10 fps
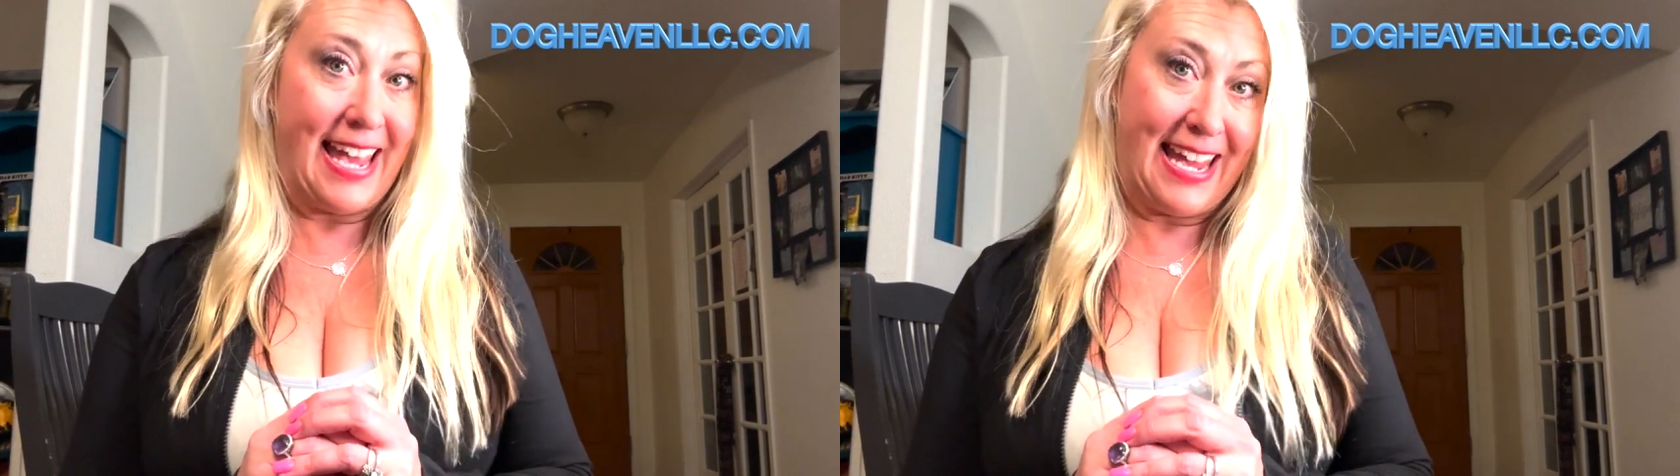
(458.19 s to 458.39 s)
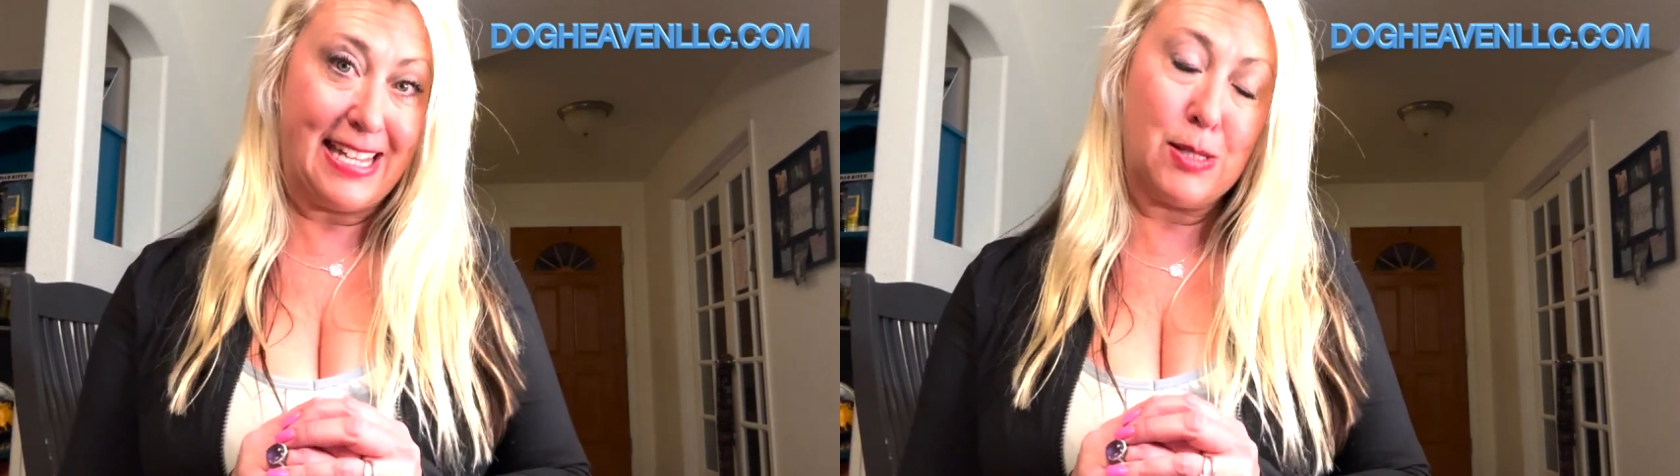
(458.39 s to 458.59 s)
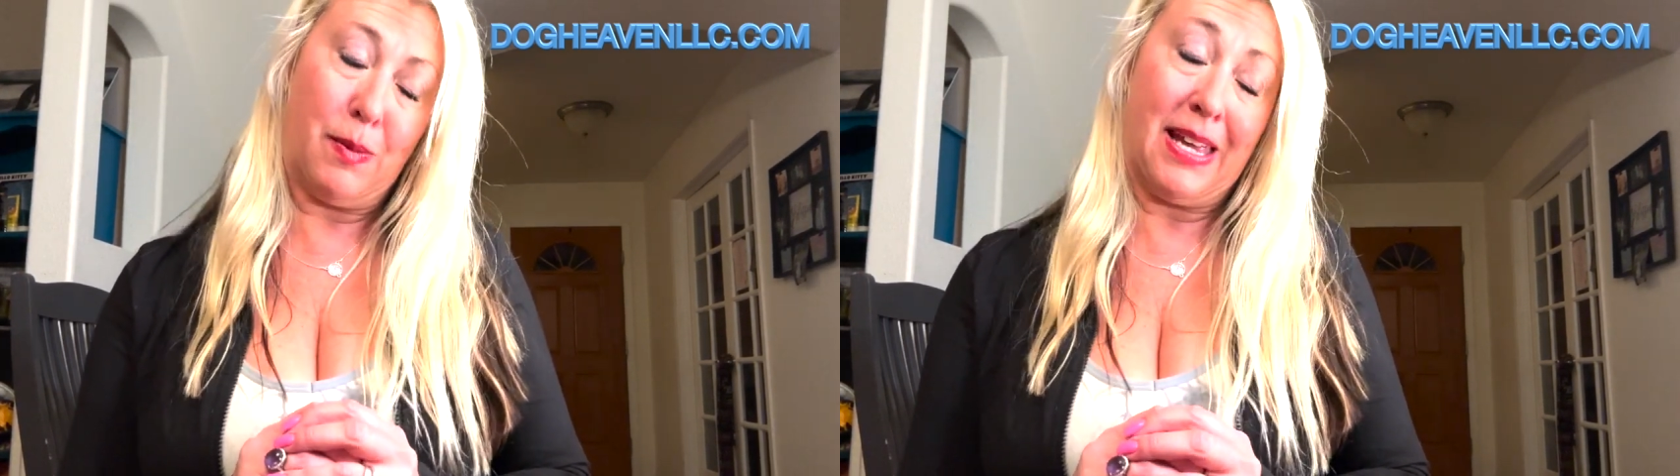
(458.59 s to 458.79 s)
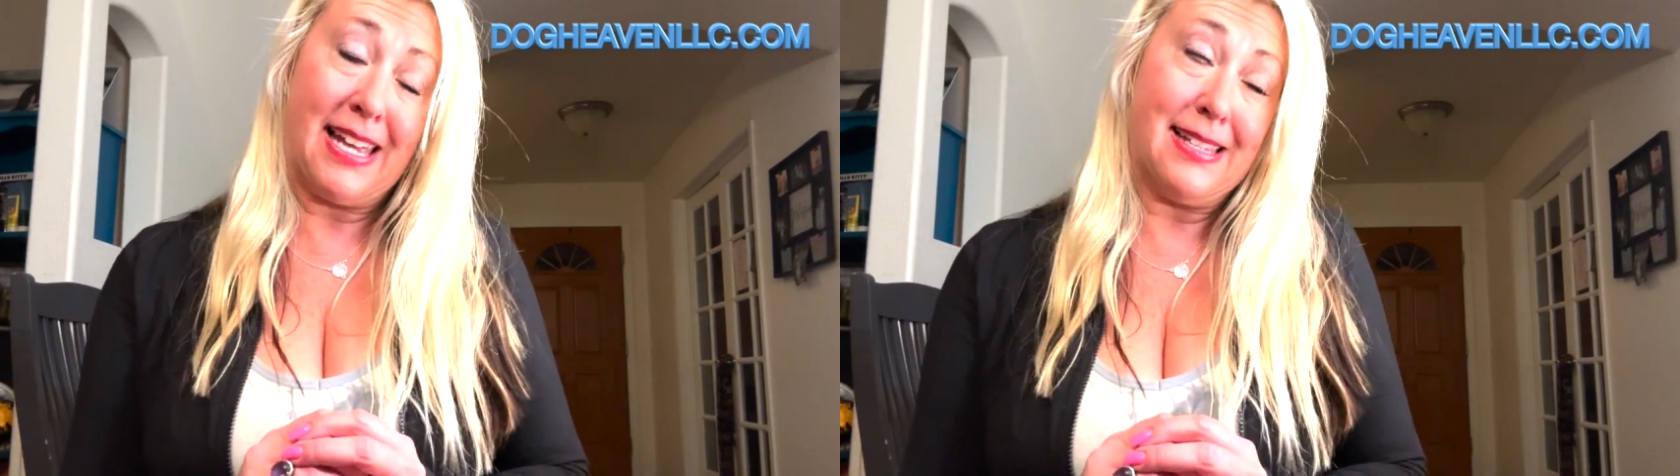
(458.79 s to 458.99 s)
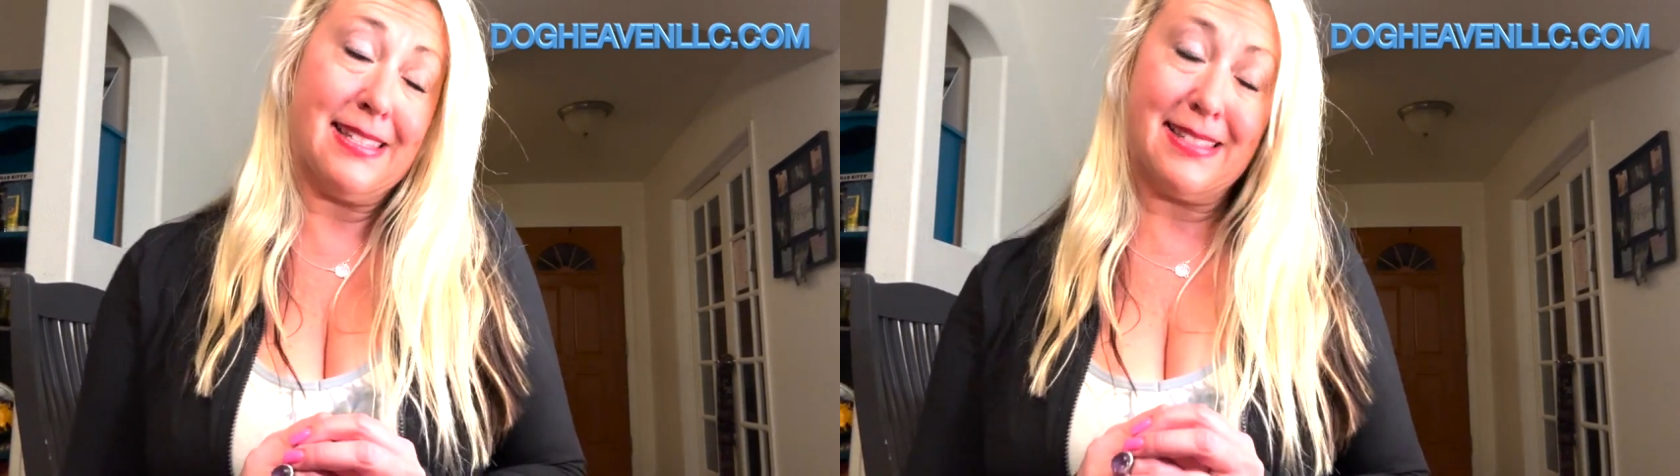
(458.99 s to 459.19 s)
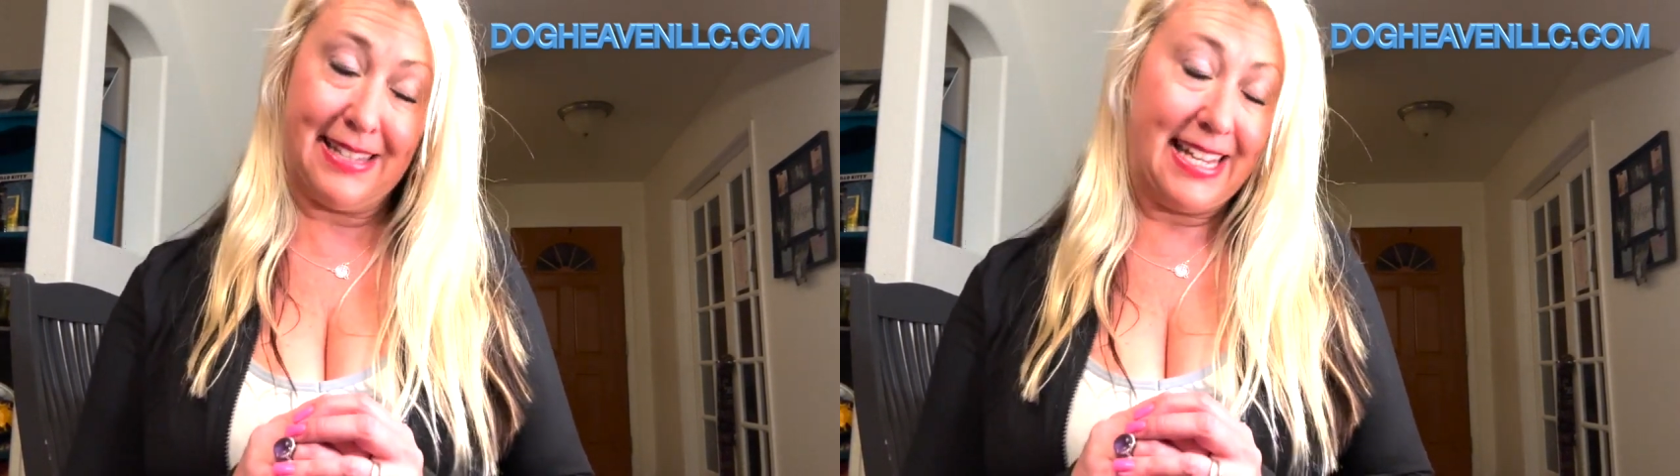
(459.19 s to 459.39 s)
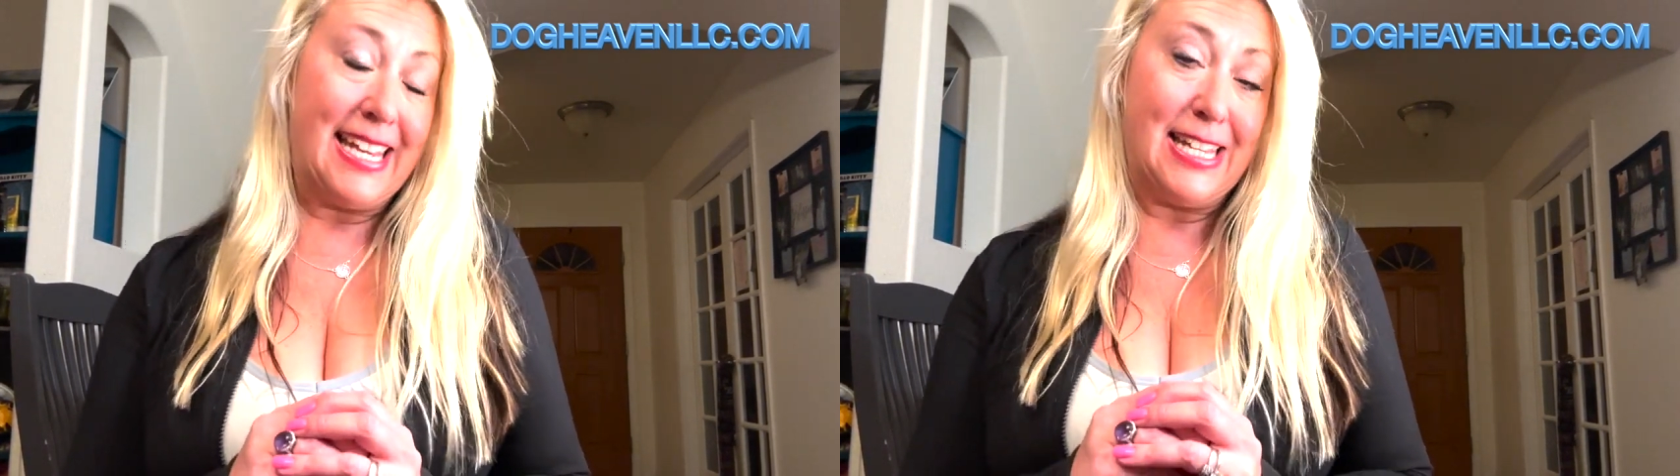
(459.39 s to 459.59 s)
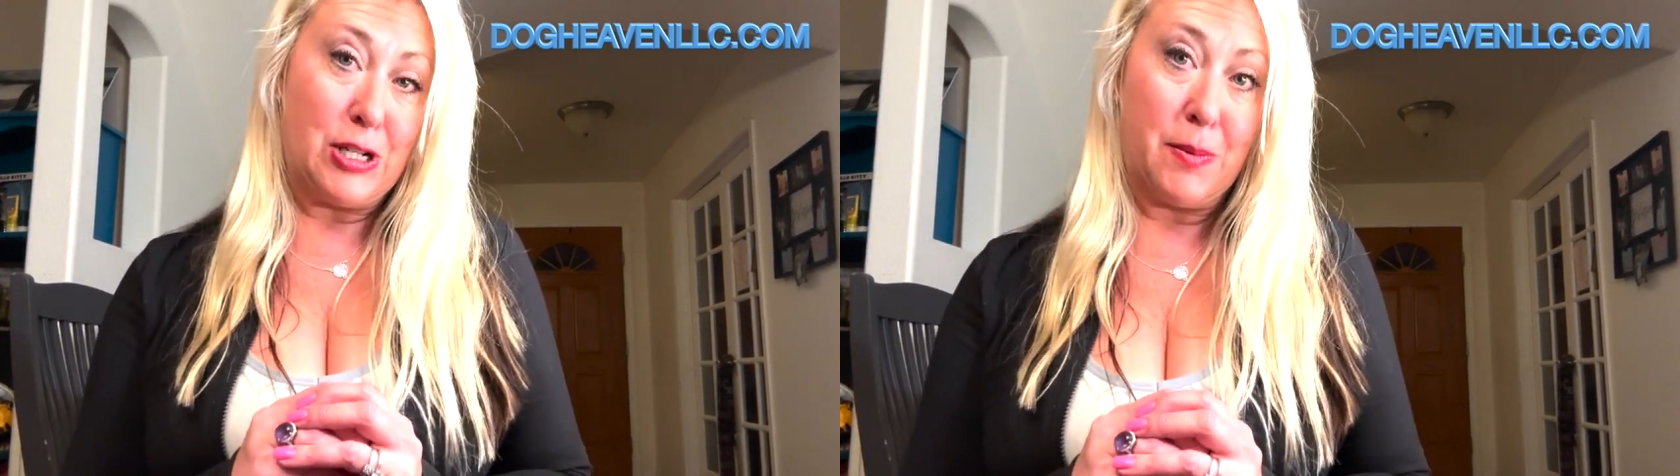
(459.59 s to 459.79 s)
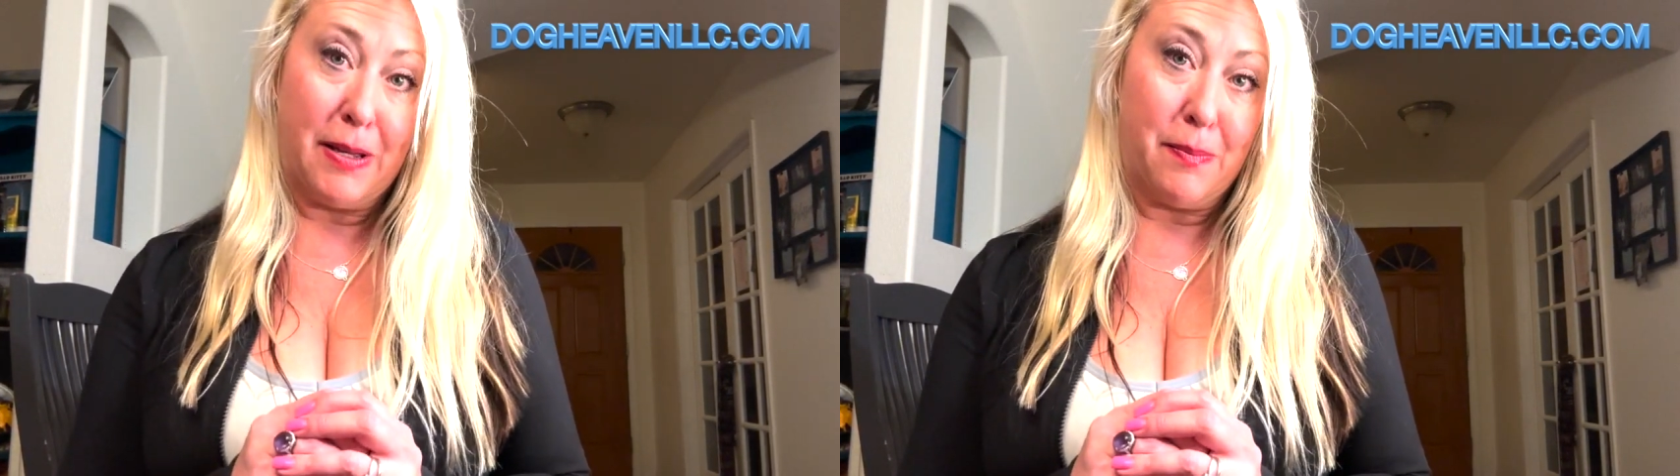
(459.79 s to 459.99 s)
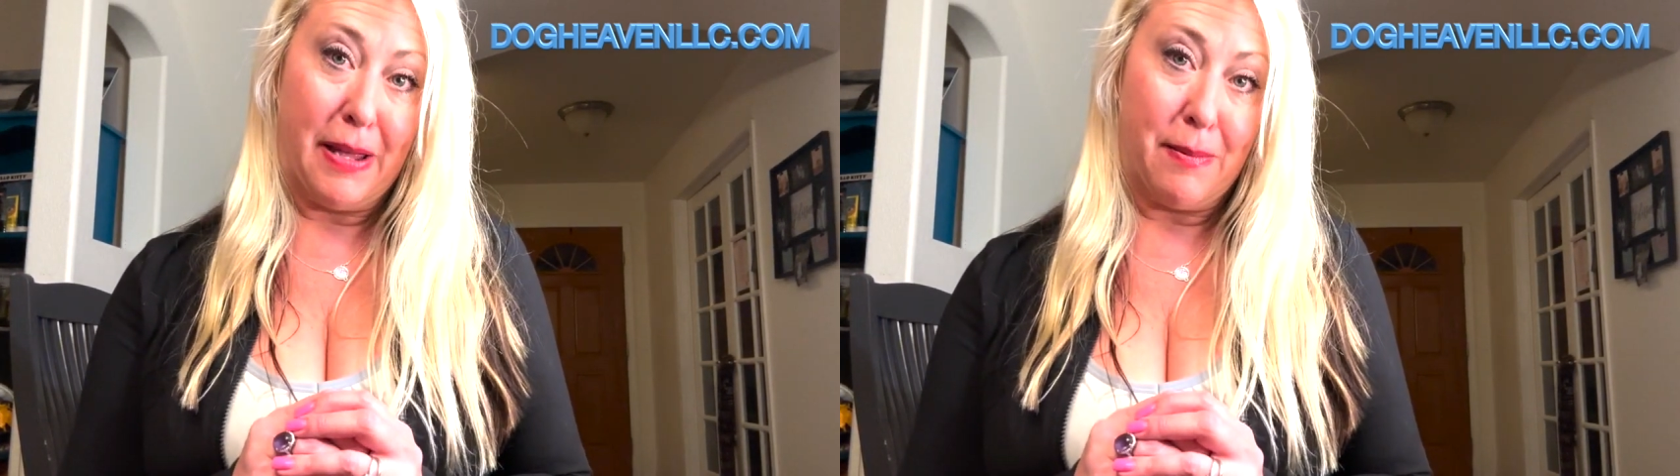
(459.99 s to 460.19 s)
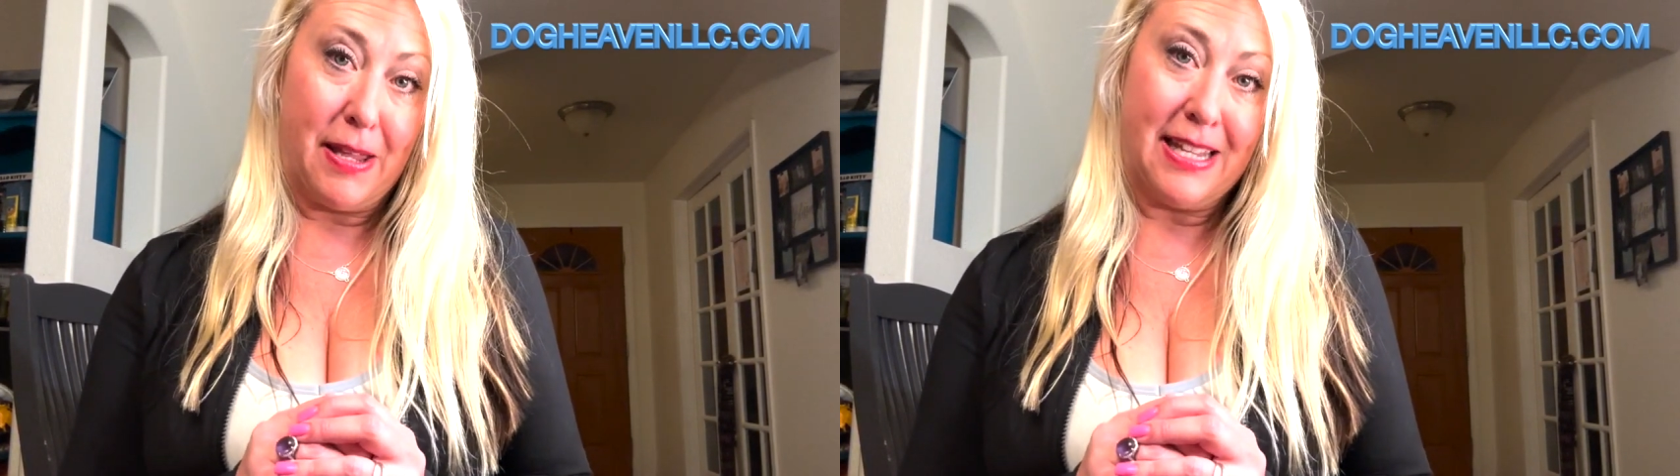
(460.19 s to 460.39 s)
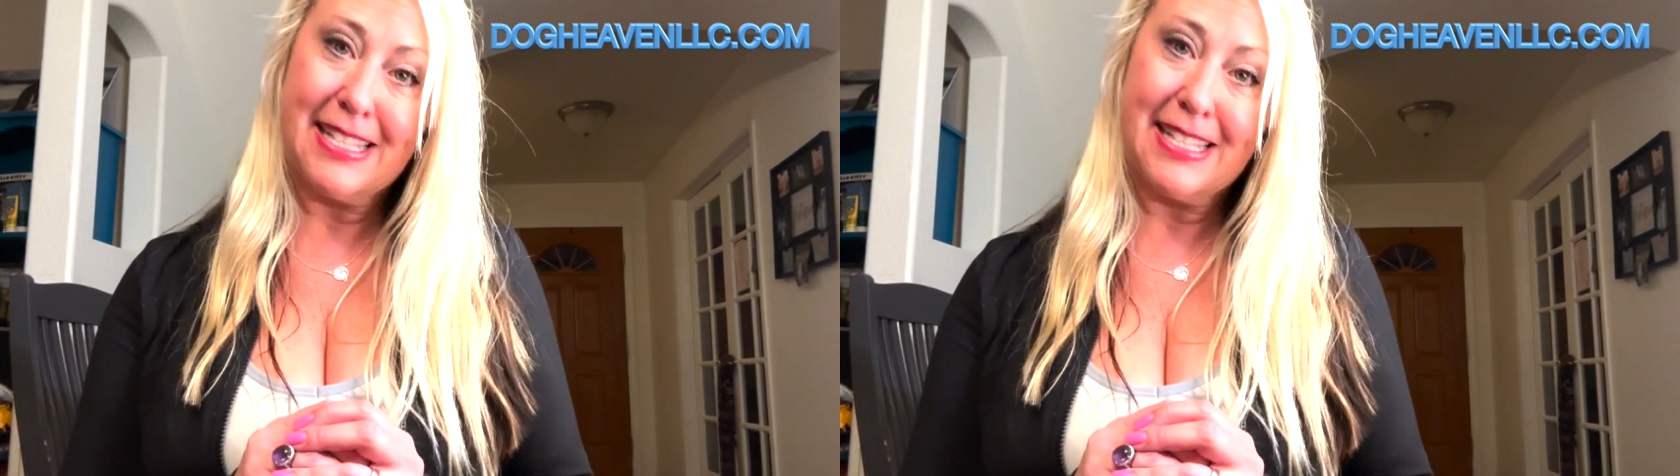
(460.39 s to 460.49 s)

Ace because he's our big baby.